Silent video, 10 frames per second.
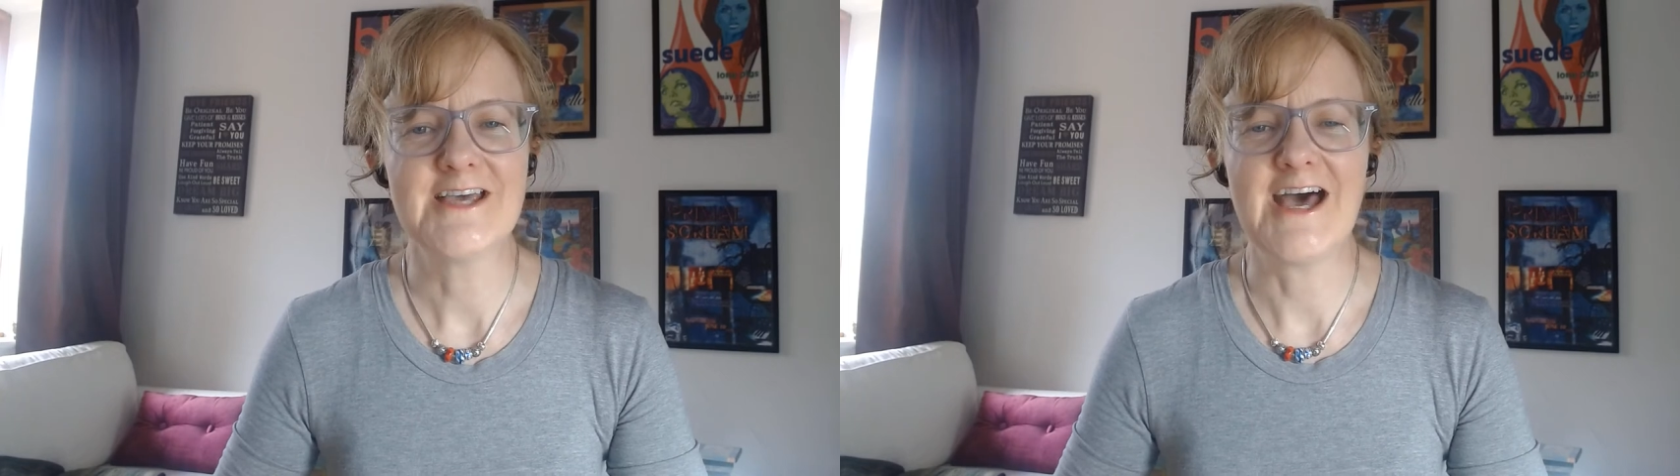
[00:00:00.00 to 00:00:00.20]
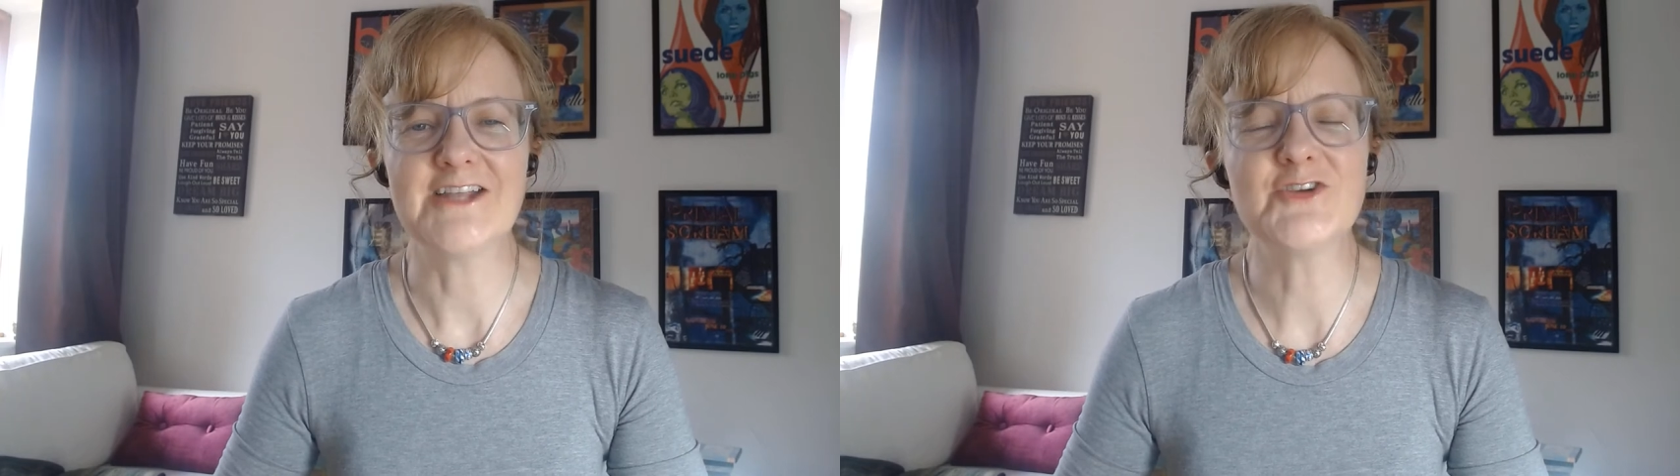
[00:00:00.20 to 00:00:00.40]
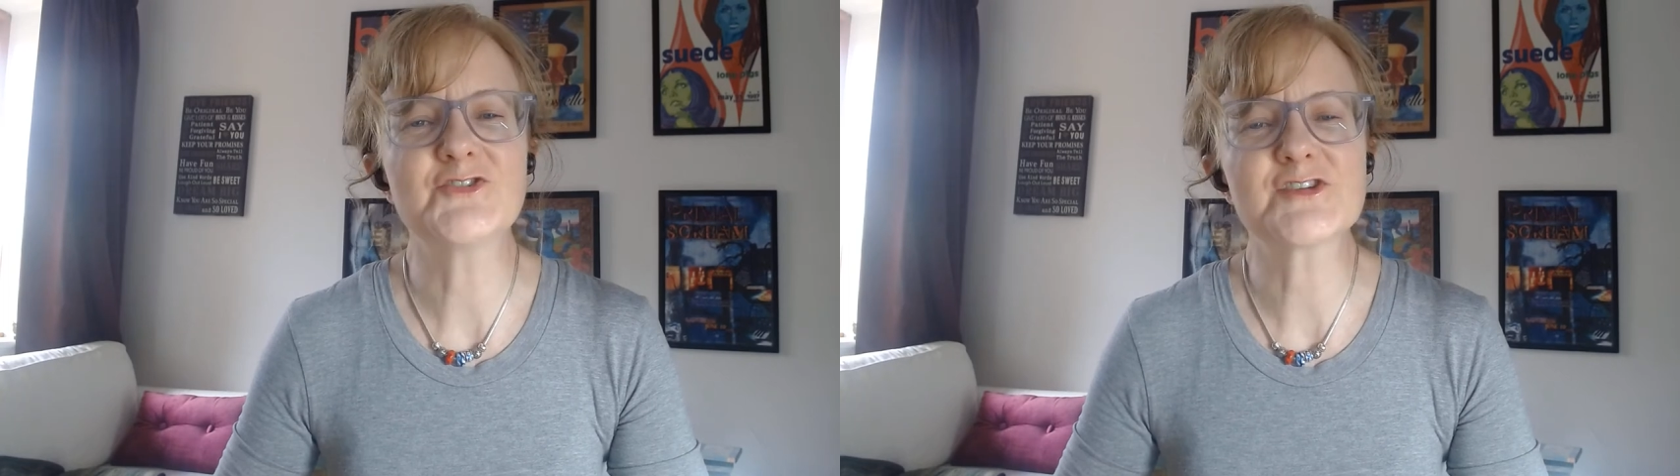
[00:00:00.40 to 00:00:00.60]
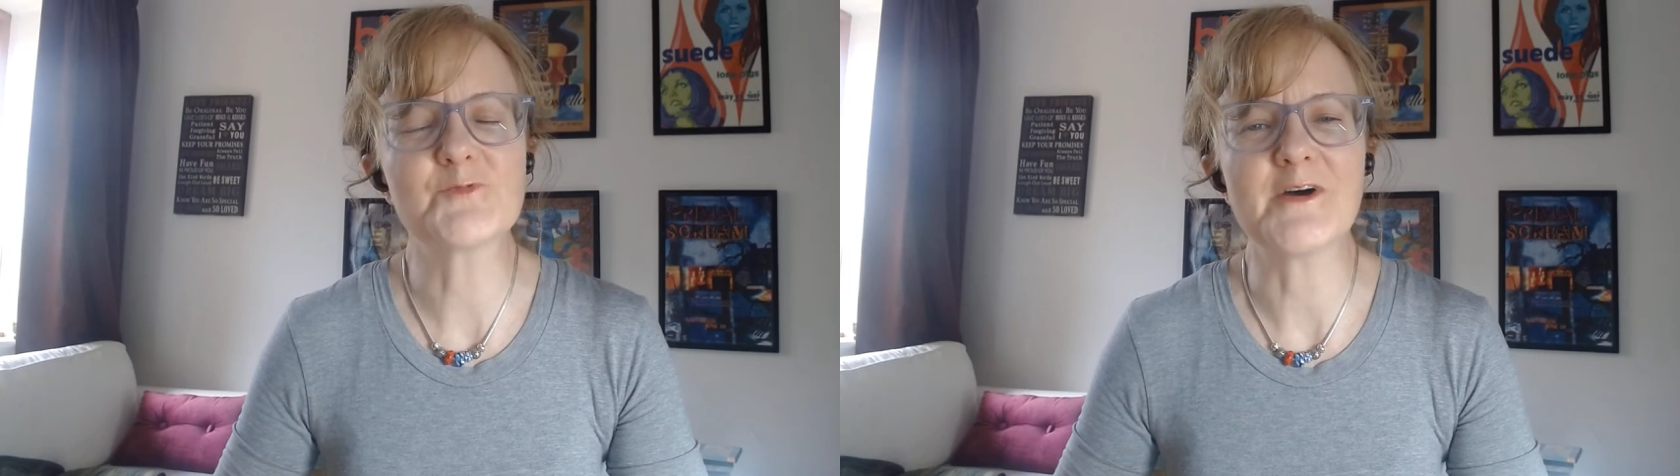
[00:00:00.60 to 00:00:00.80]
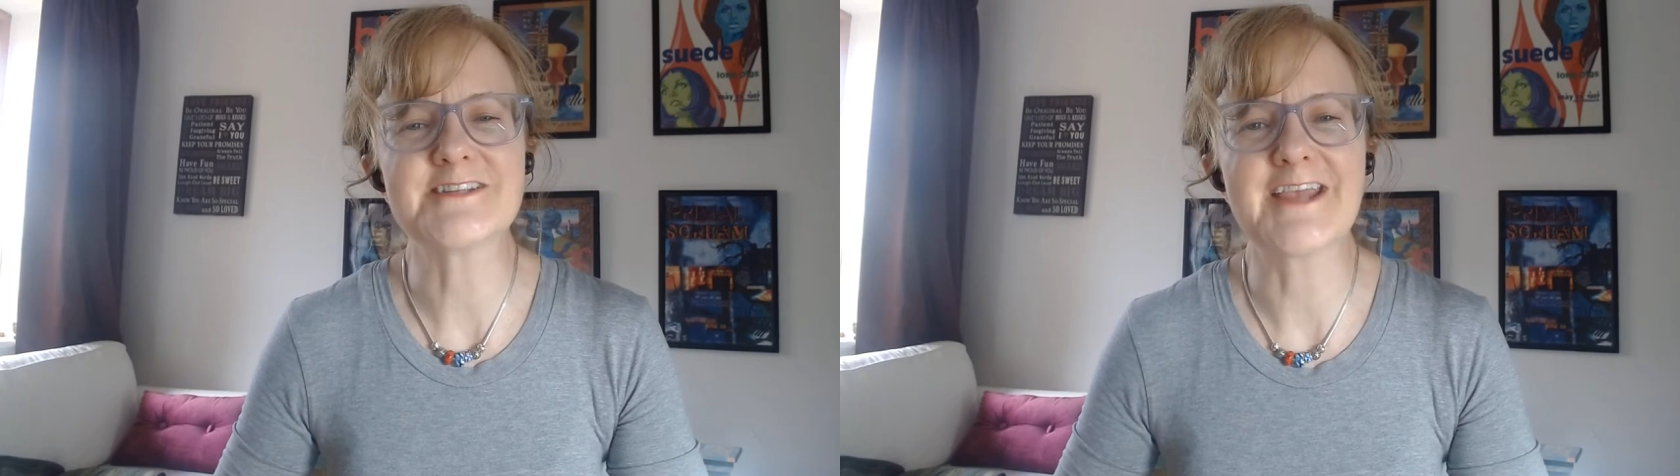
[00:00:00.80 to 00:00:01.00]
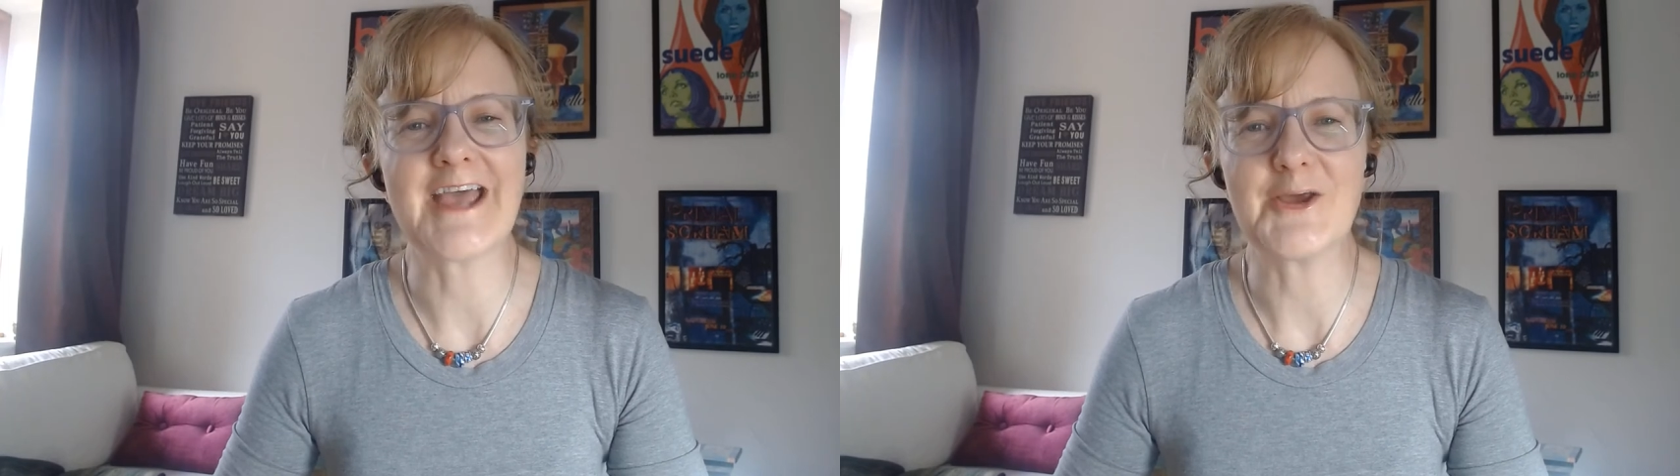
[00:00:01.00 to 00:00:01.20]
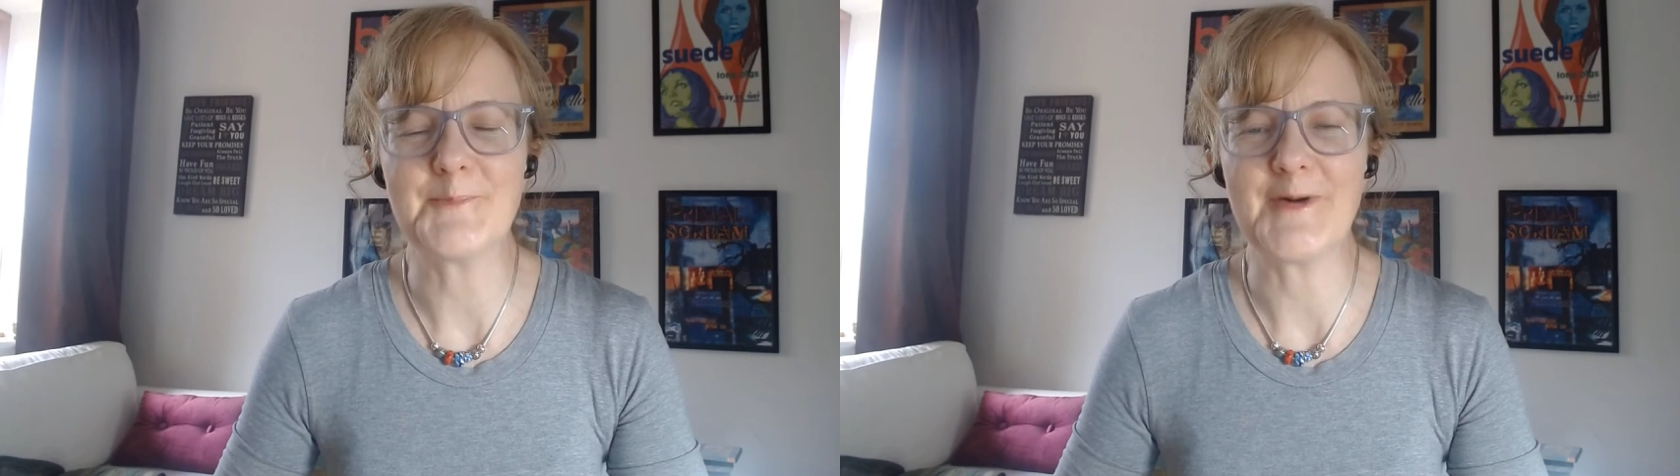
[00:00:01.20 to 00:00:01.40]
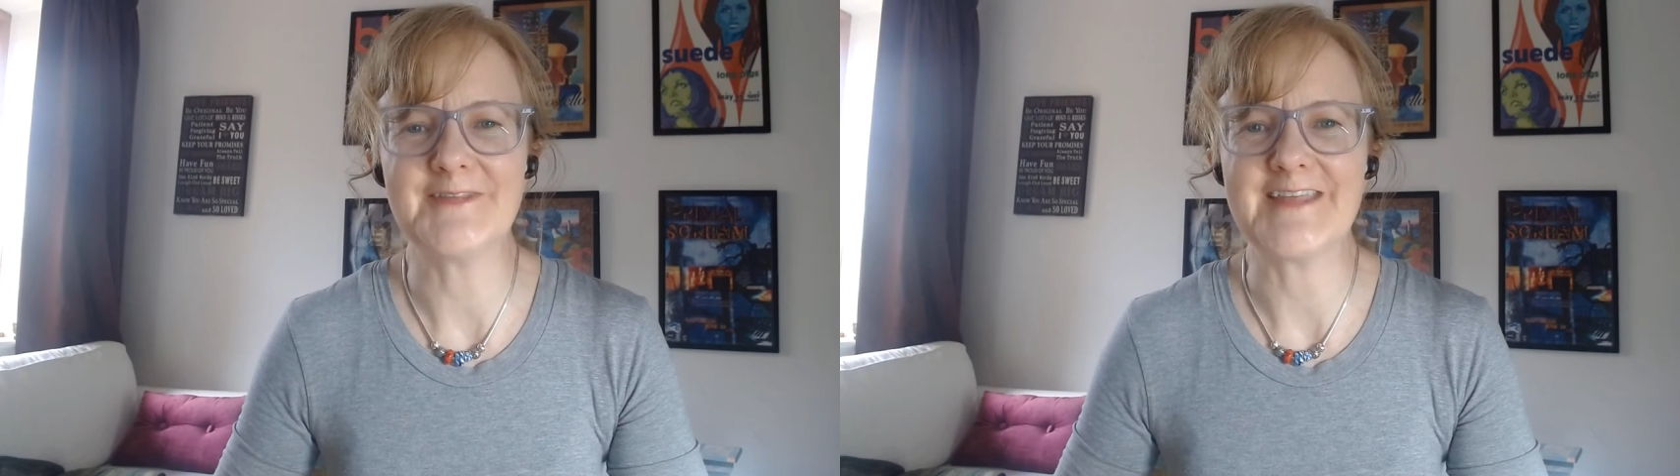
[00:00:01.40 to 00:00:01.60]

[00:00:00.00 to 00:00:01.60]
and you just want to get up on